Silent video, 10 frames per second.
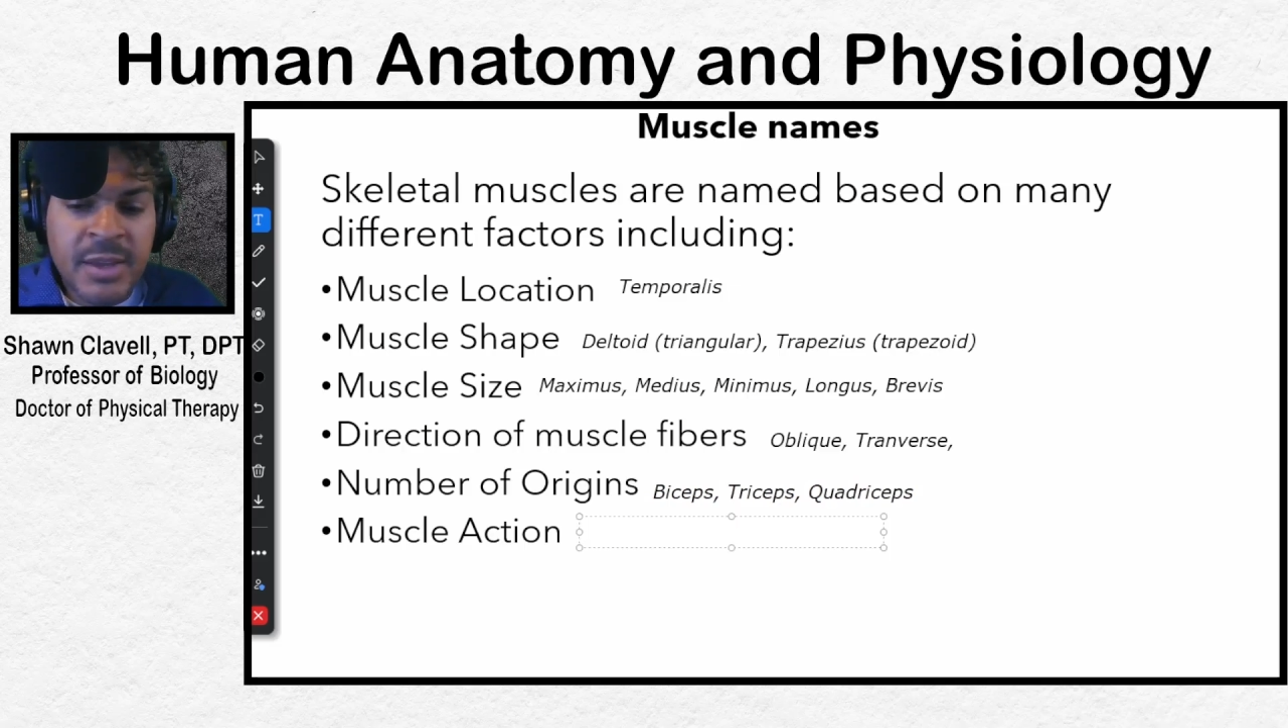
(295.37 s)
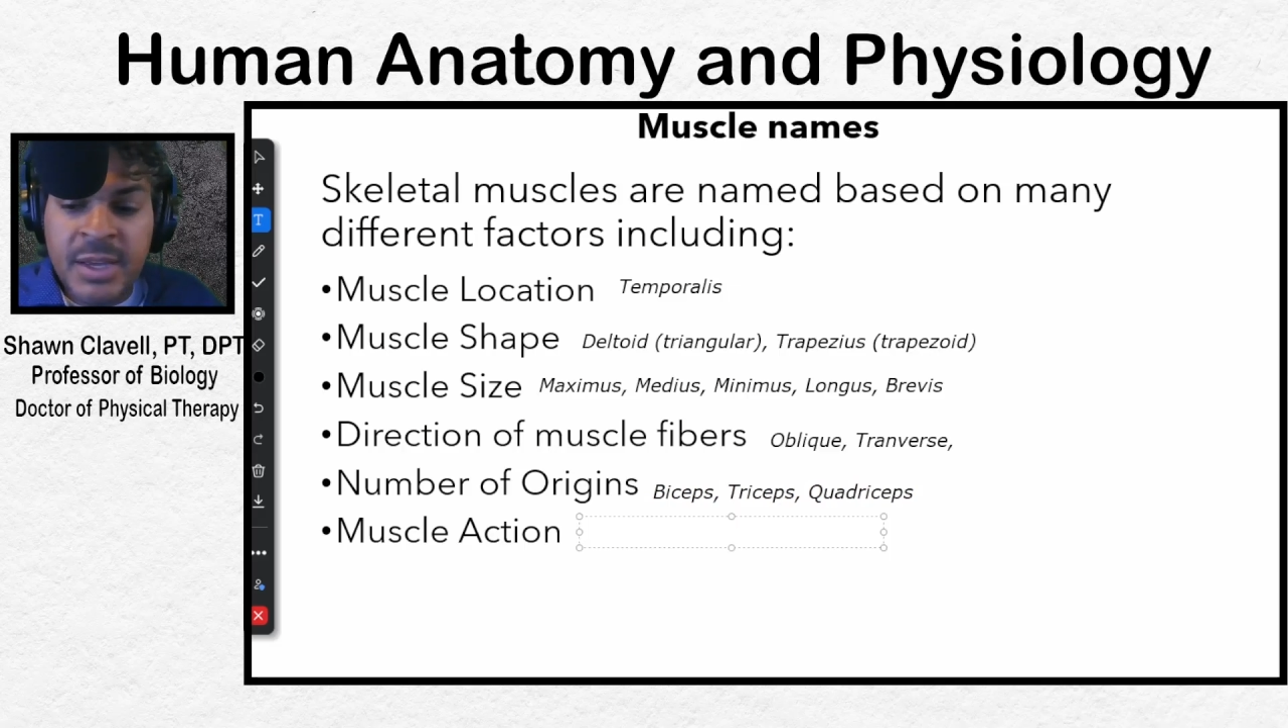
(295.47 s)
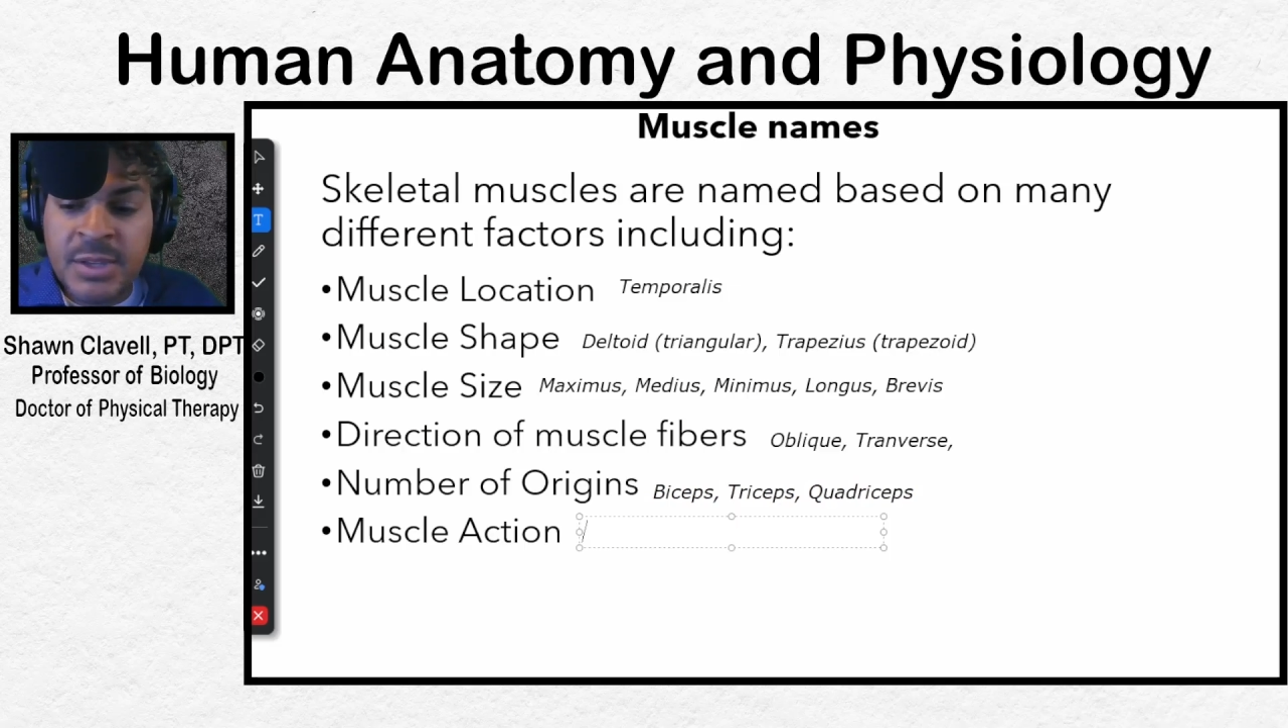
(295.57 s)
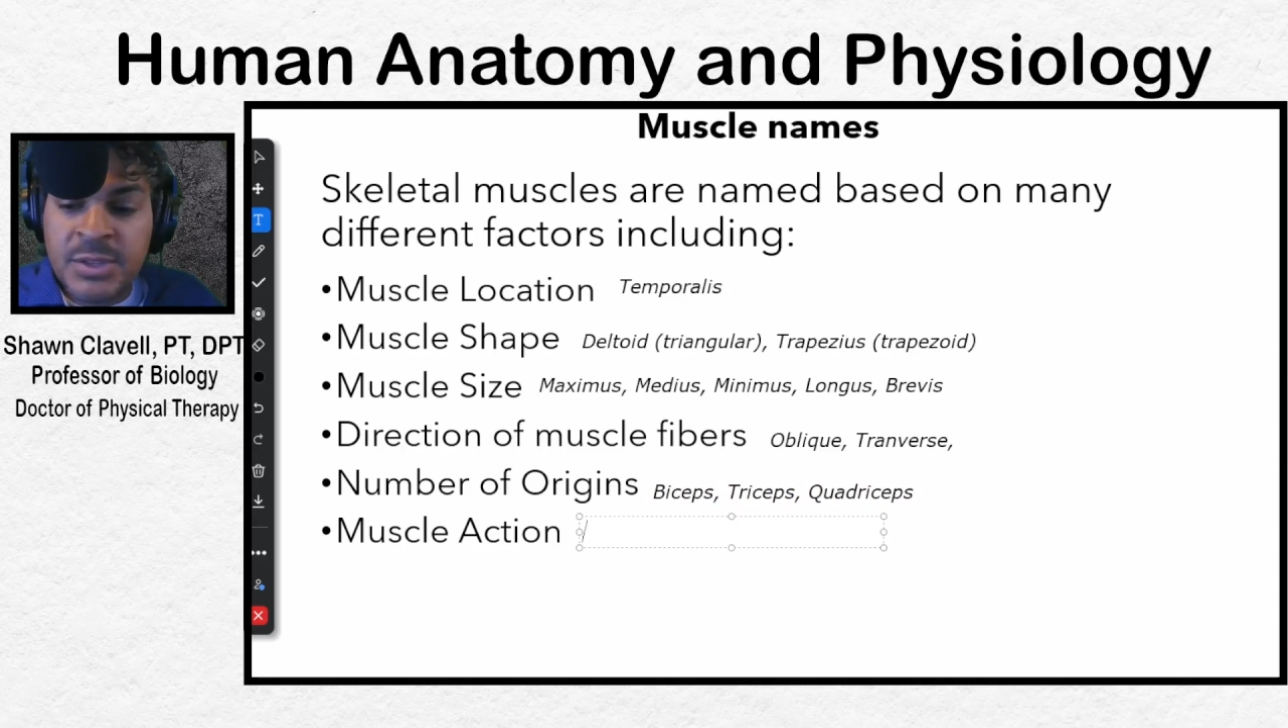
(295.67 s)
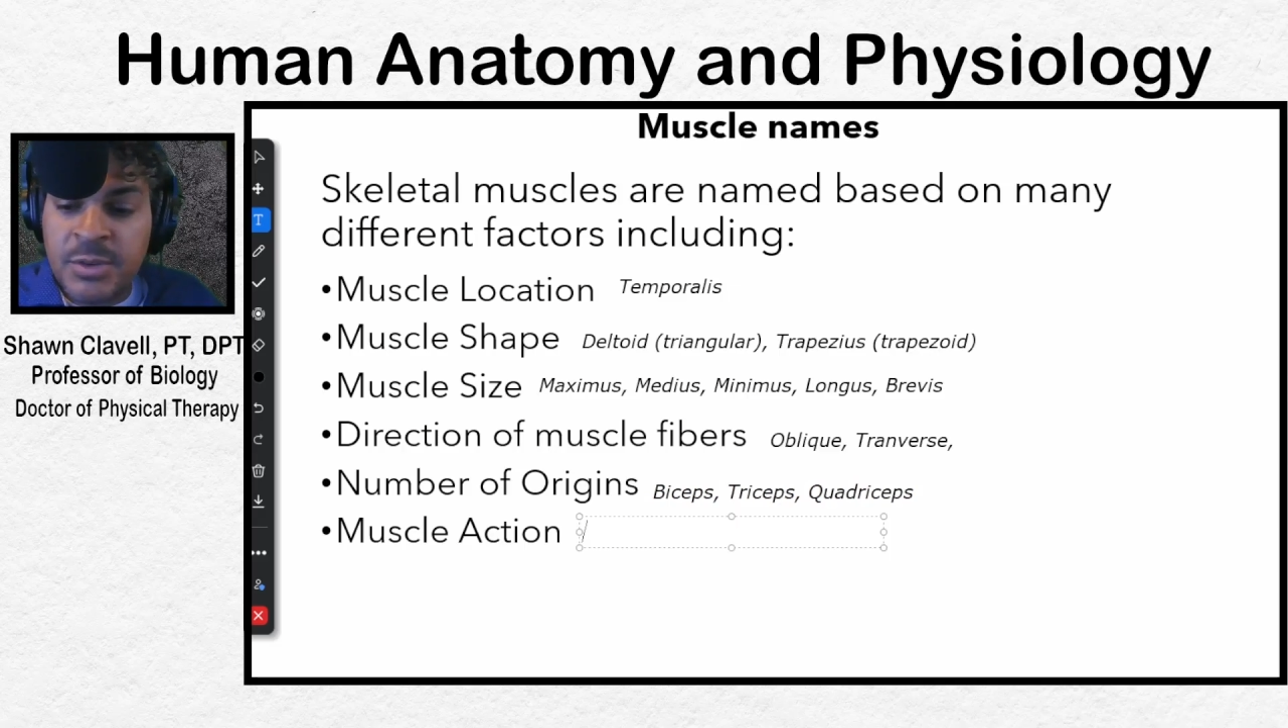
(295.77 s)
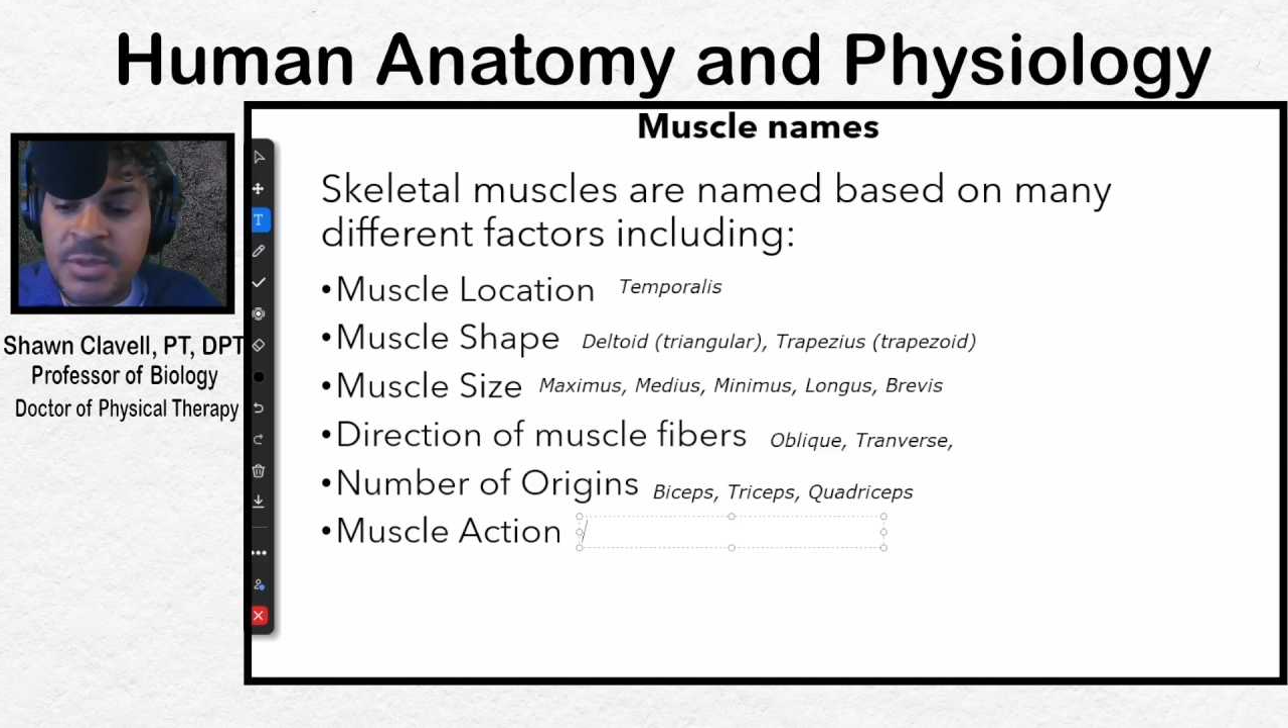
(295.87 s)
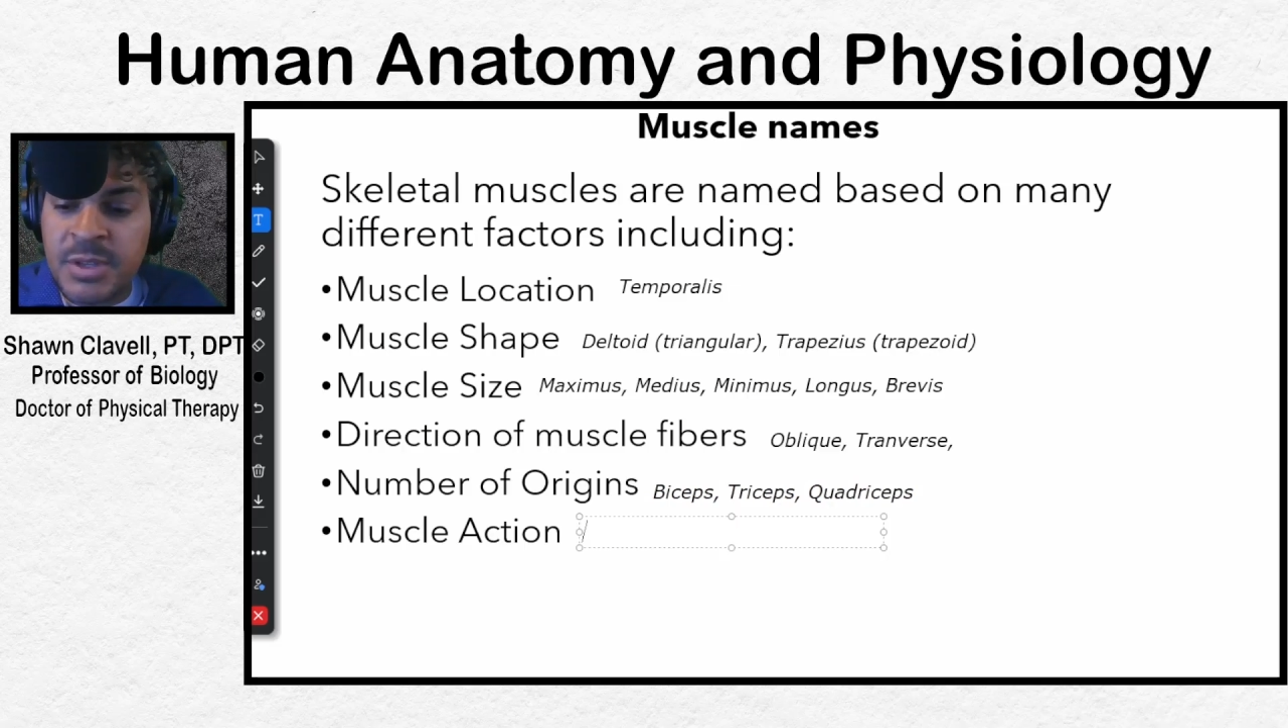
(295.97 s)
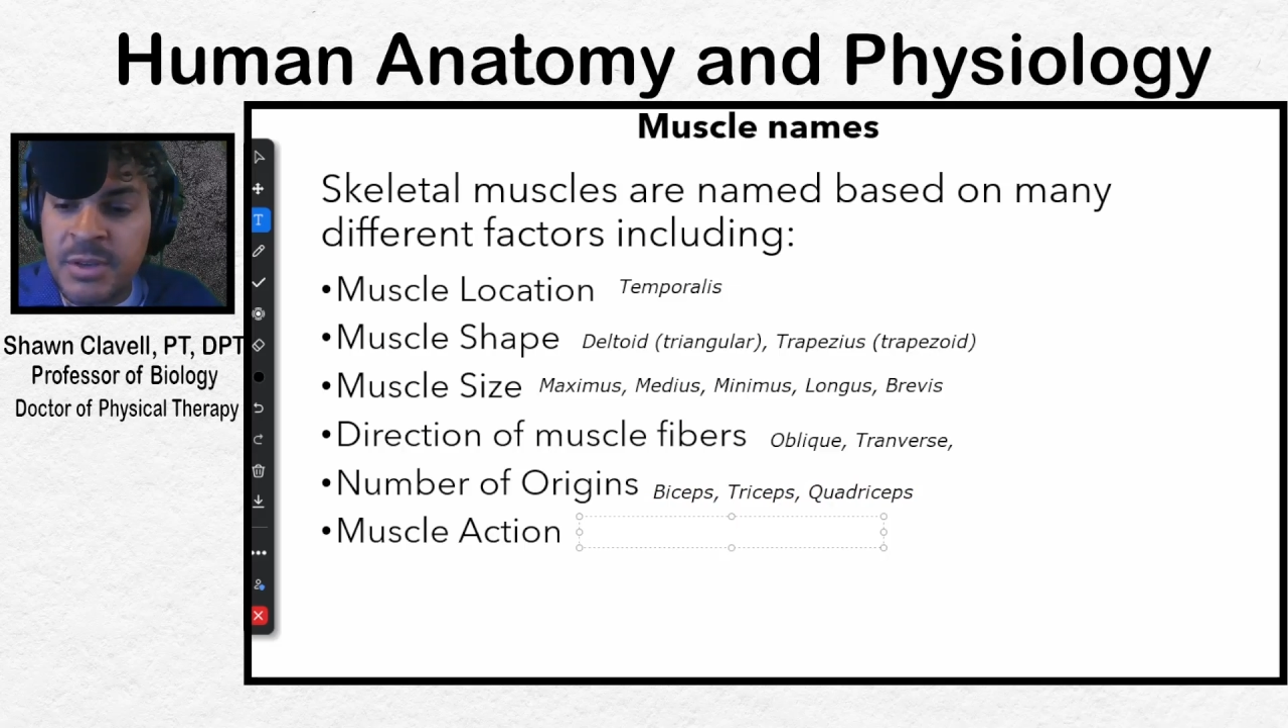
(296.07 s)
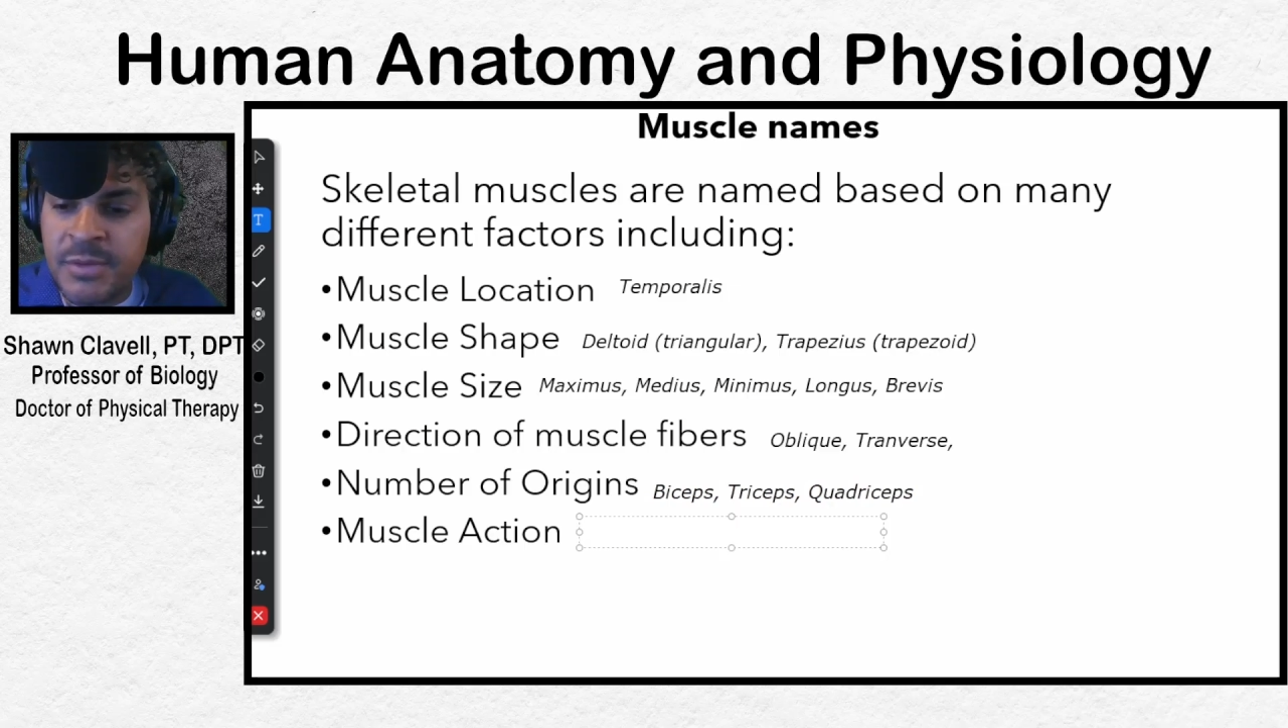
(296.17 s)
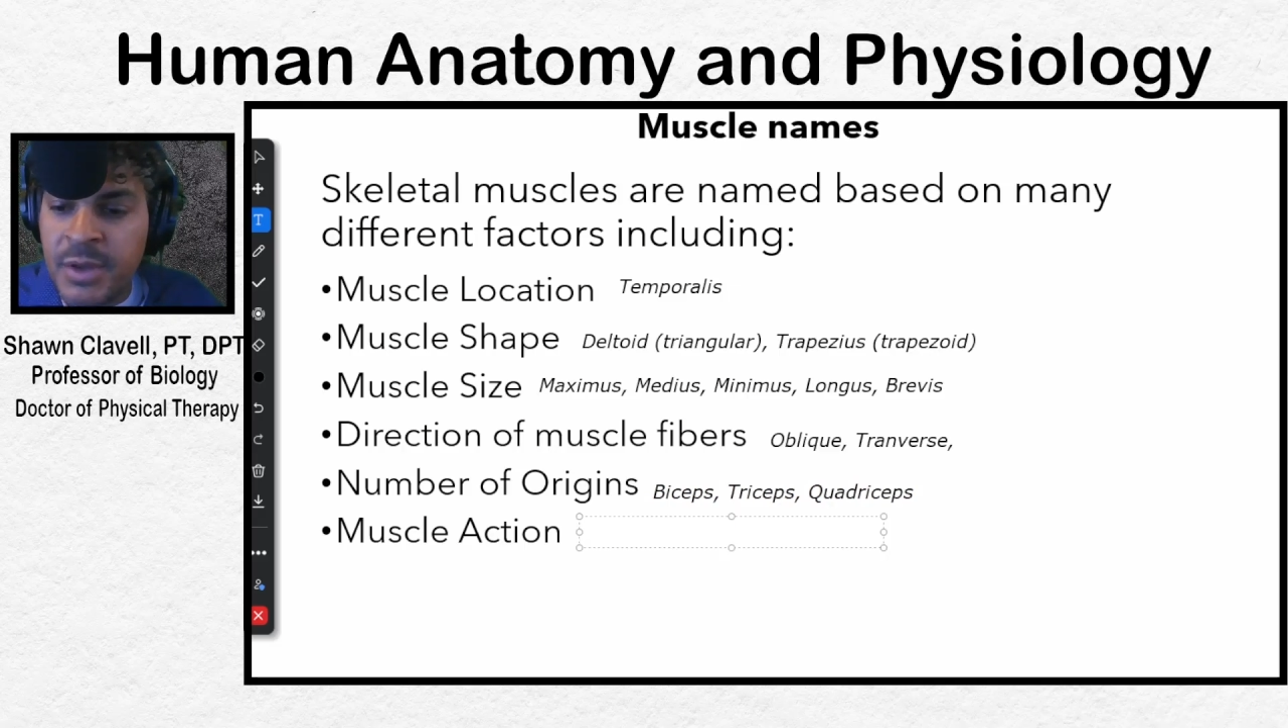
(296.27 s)
in terms
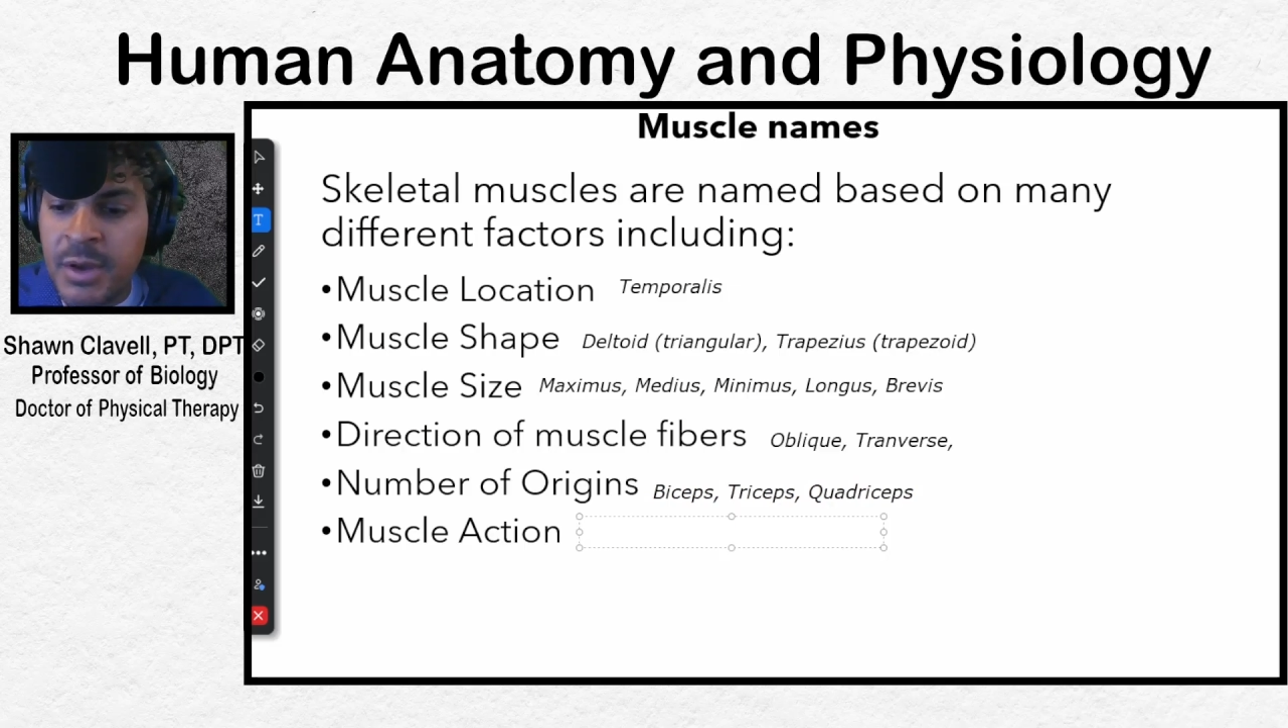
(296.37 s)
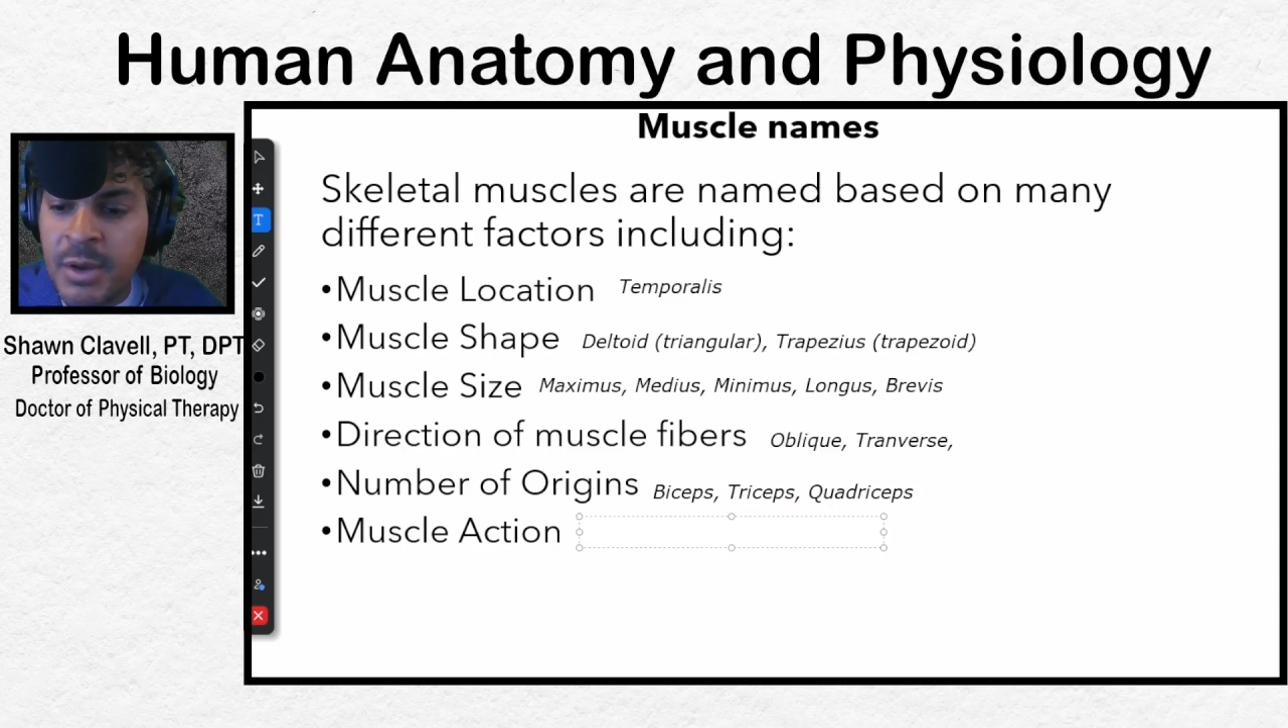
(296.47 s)
of the